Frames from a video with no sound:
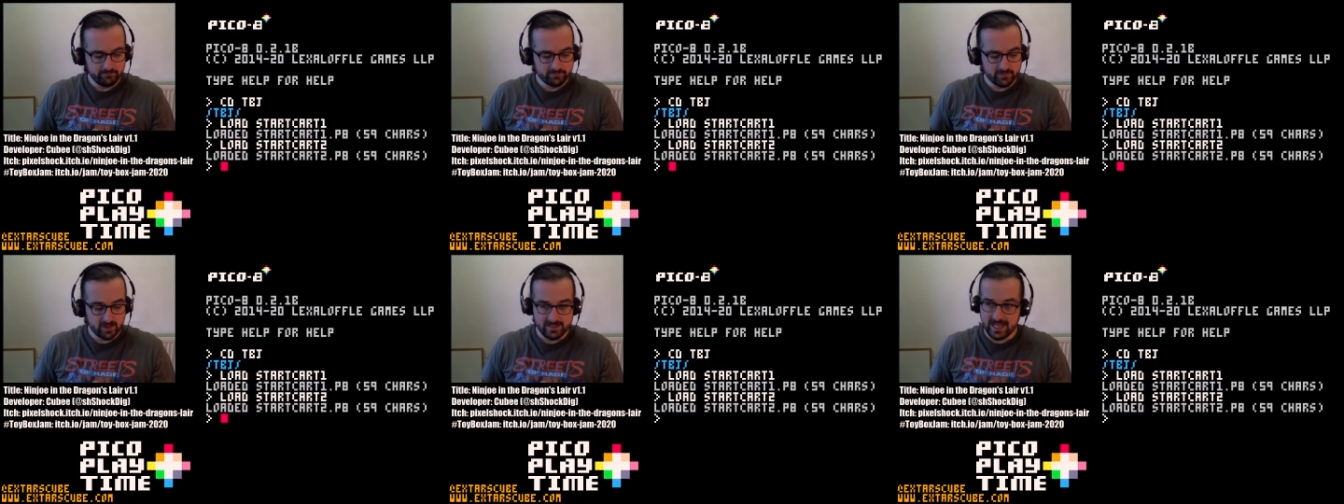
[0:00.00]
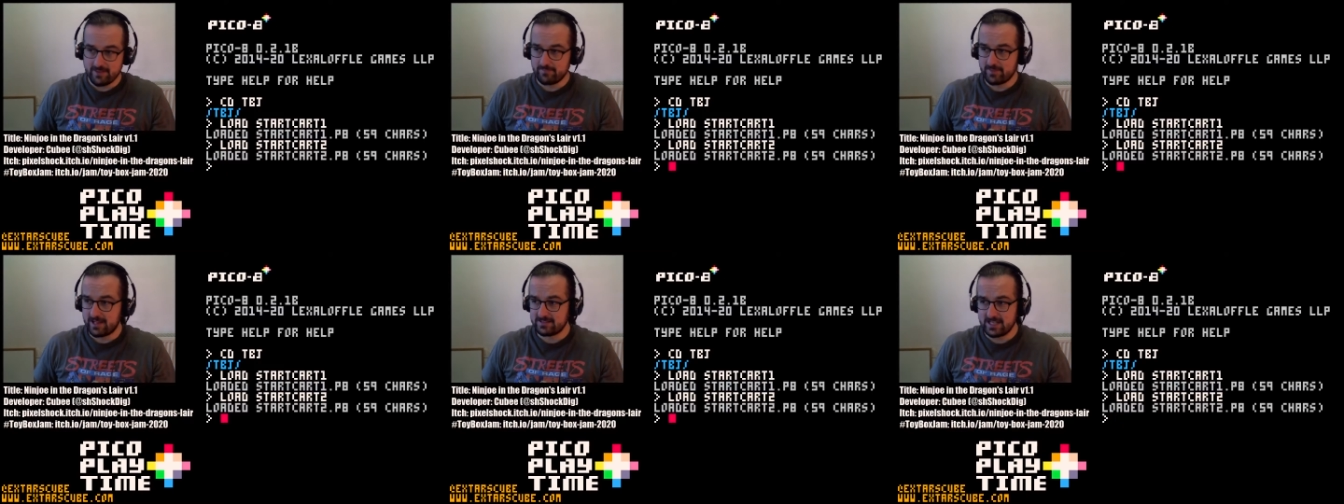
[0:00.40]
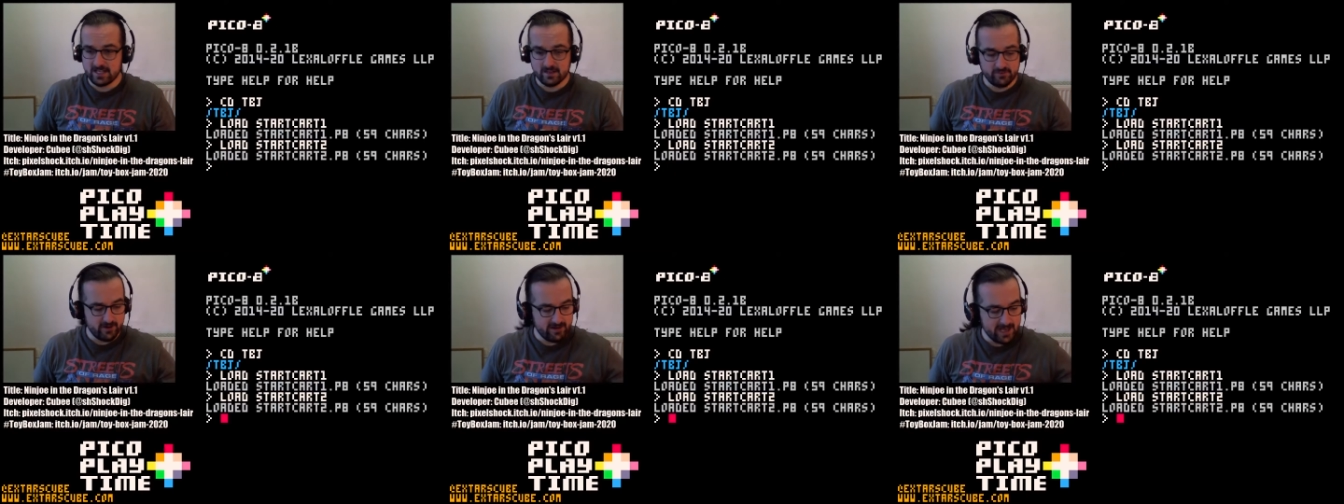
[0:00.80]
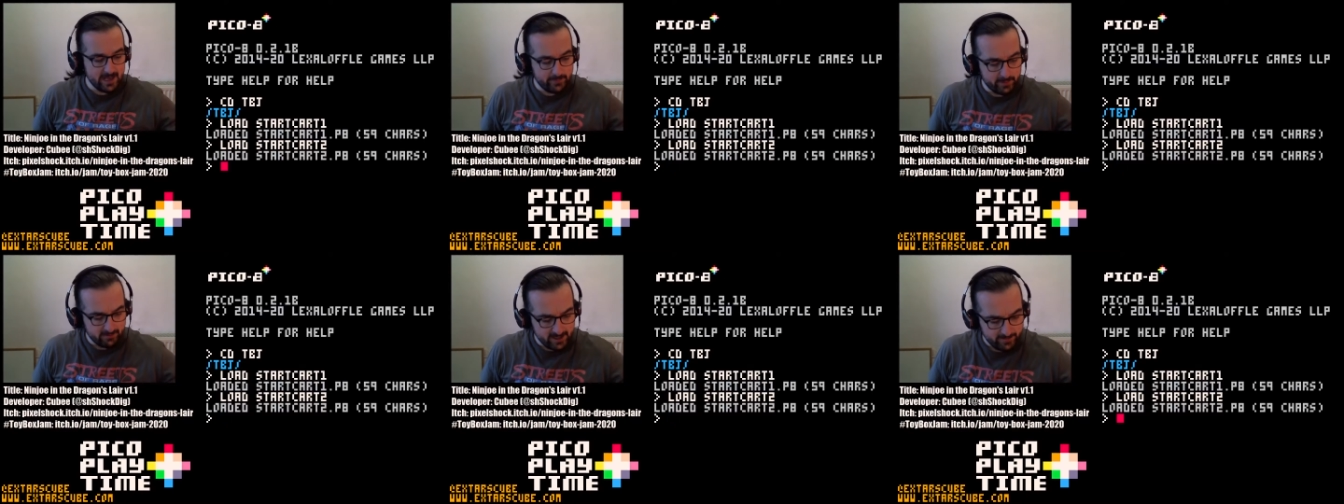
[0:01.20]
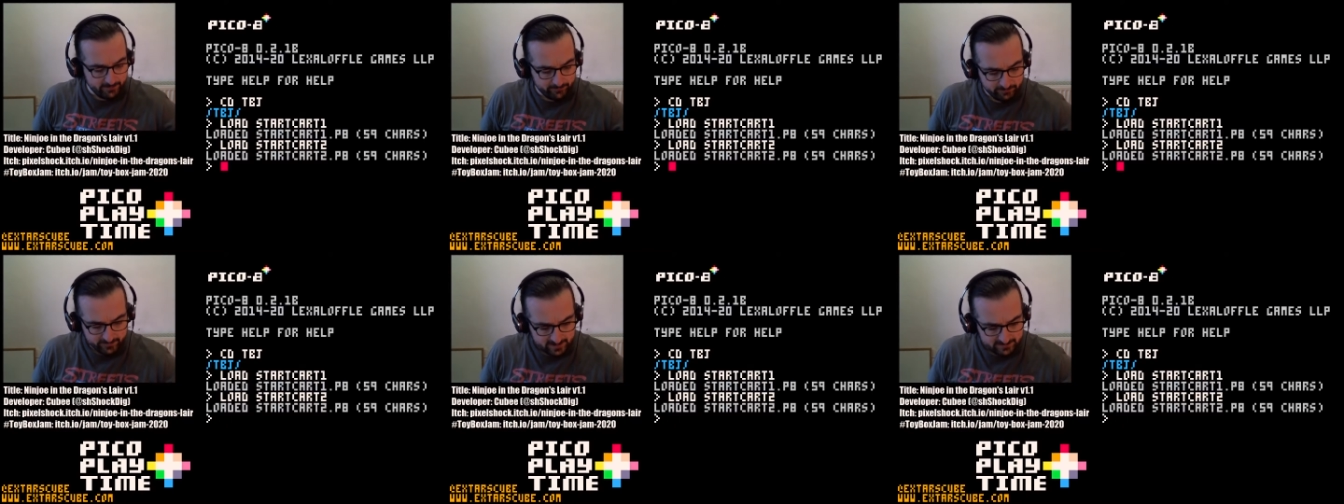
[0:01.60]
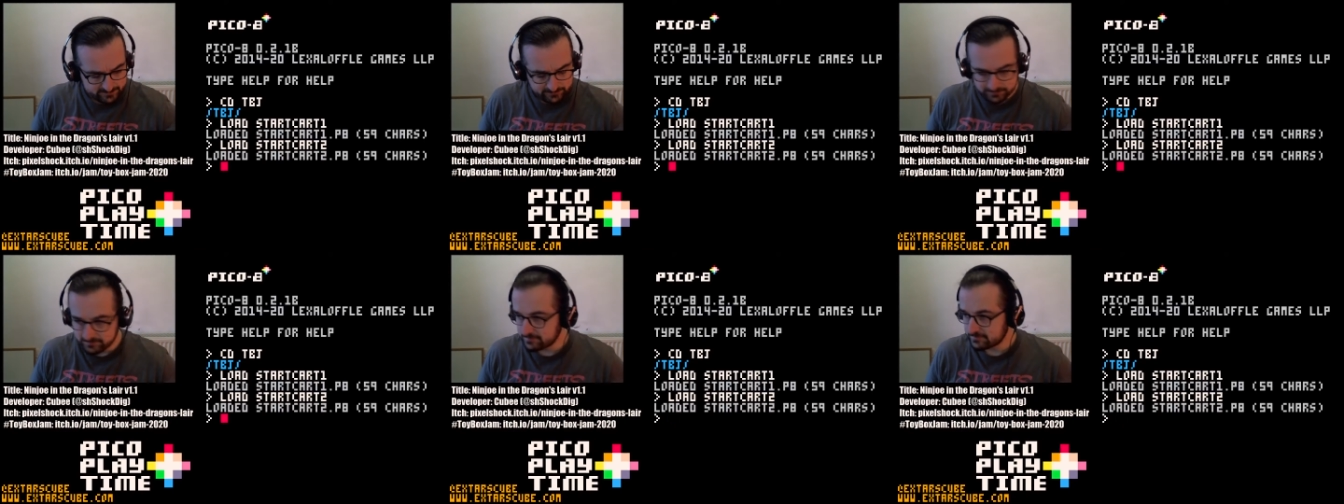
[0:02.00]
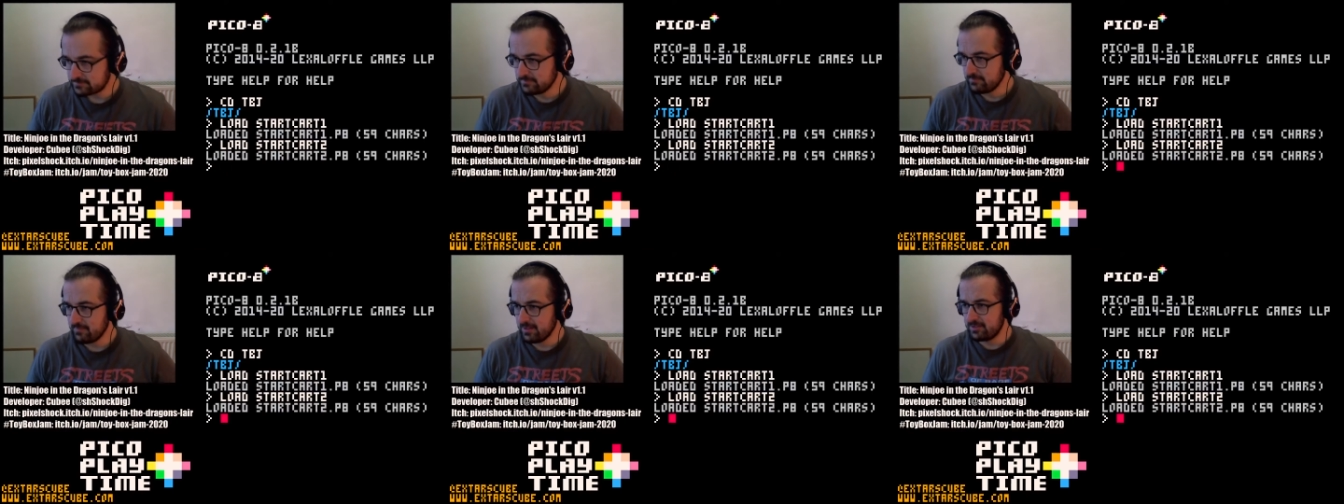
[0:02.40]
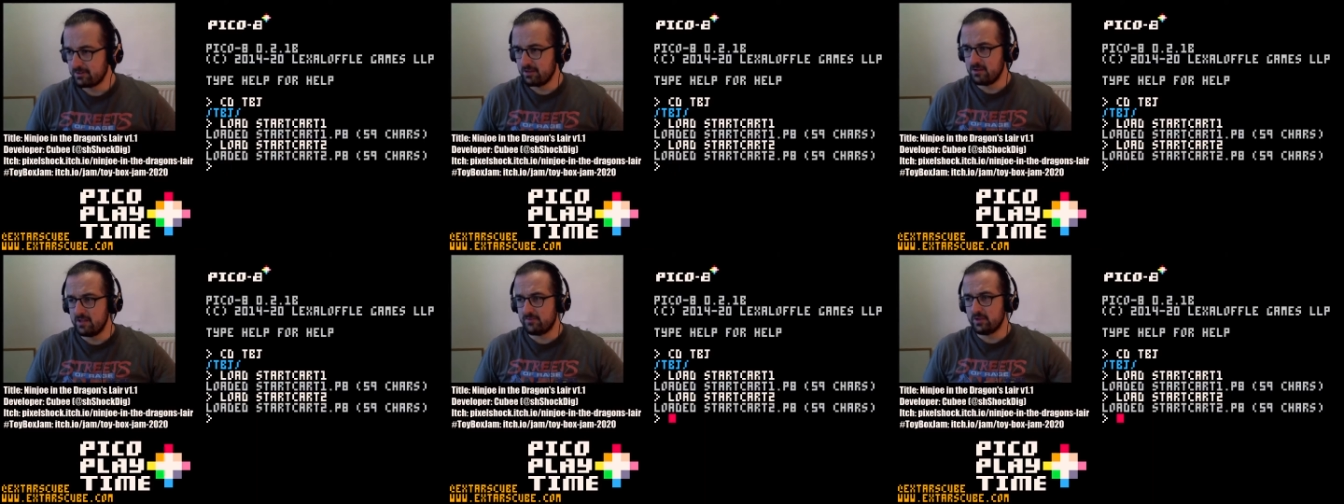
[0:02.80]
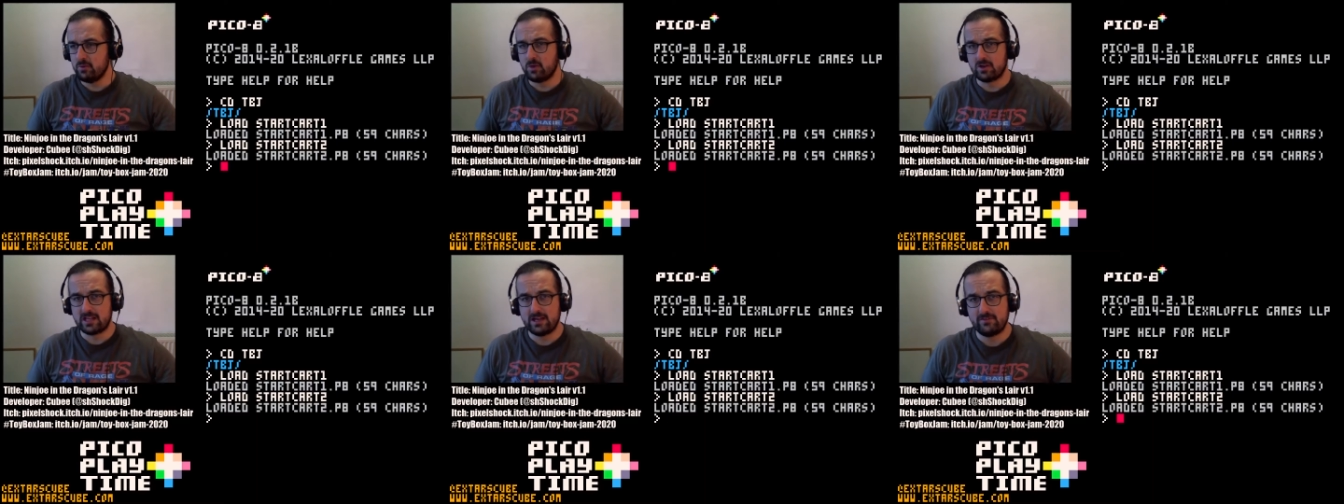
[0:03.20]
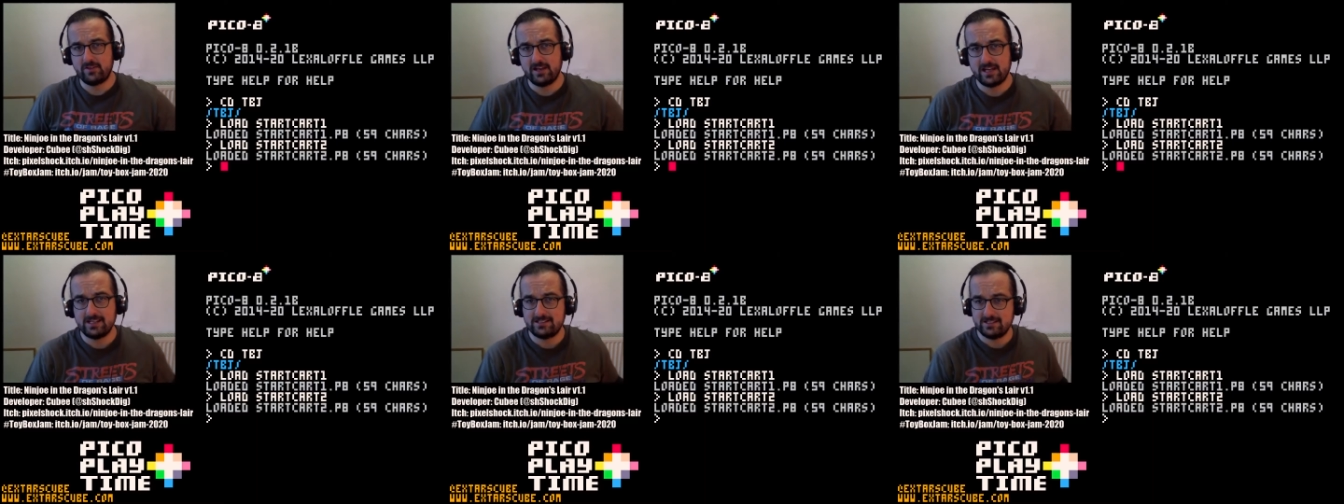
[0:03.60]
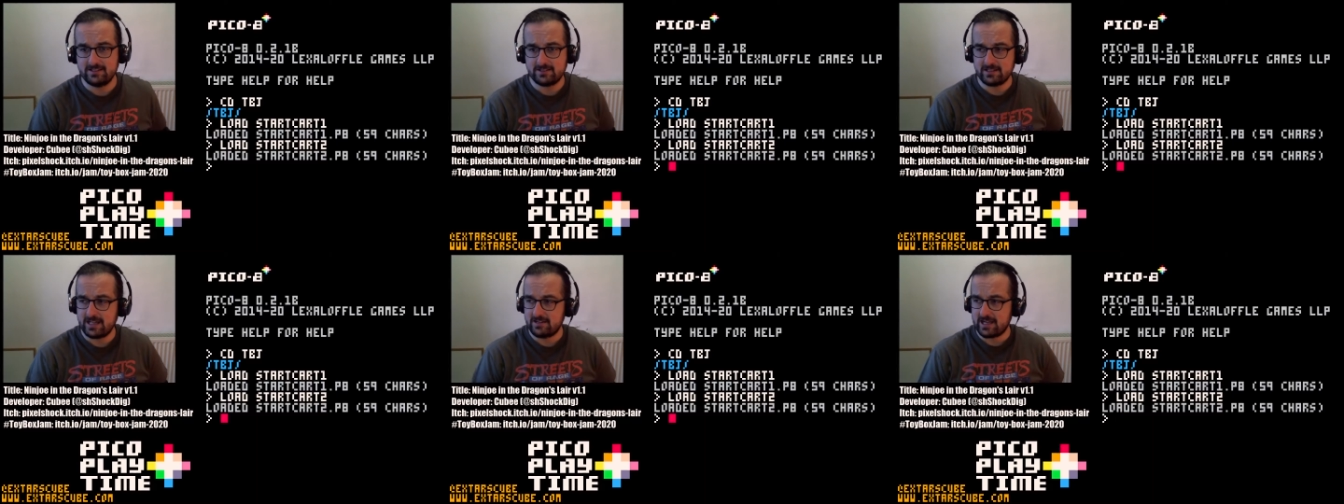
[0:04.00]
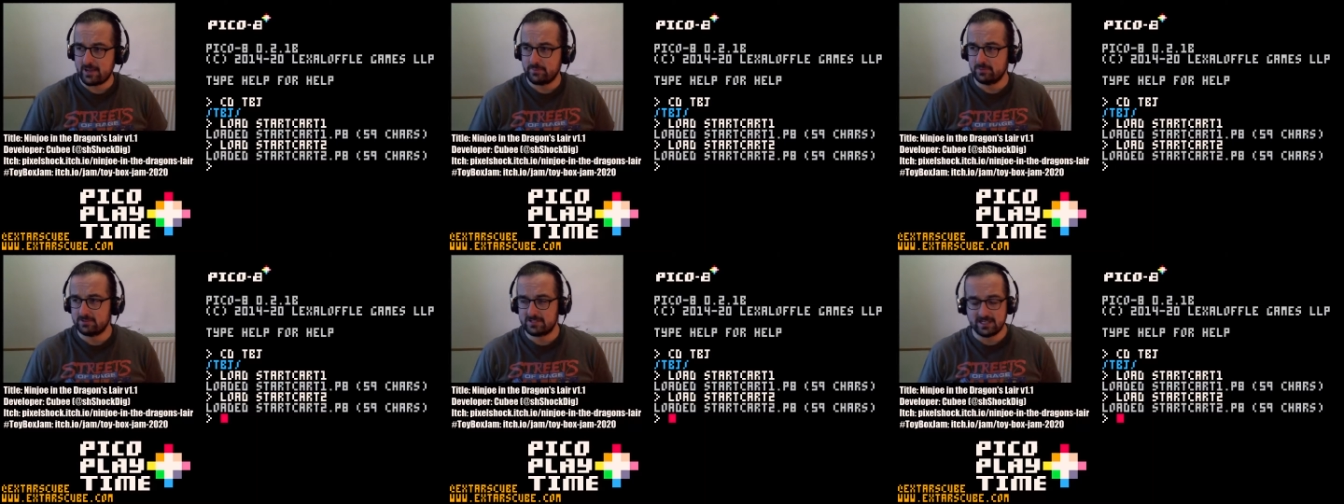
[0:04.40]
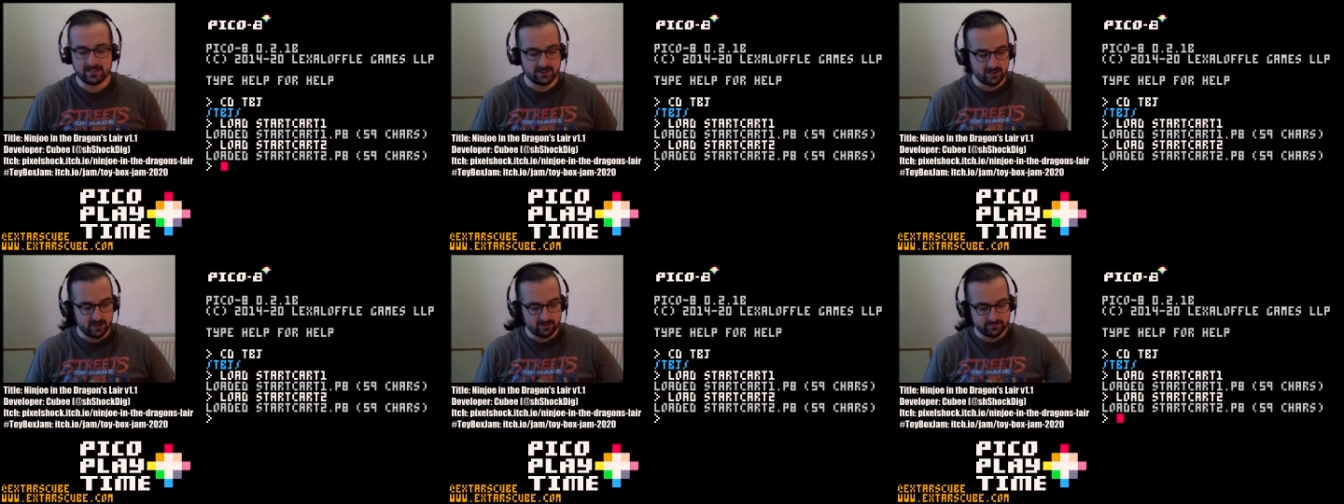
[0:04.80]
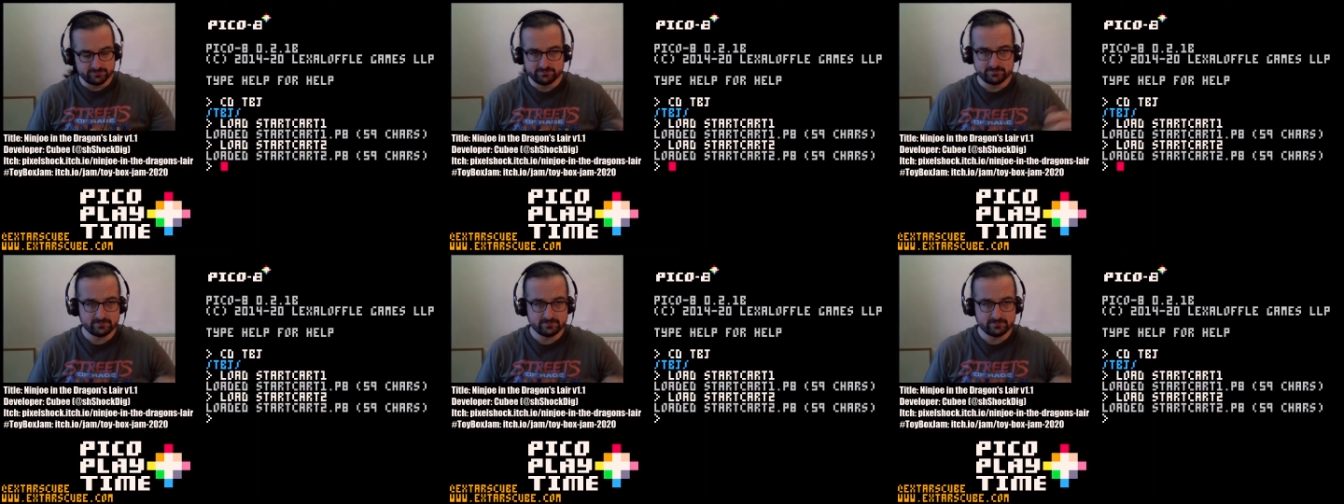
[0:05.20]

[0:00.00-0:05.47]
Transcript: Yep, that tastes very apple-y. So if you want caffeinated apple tango,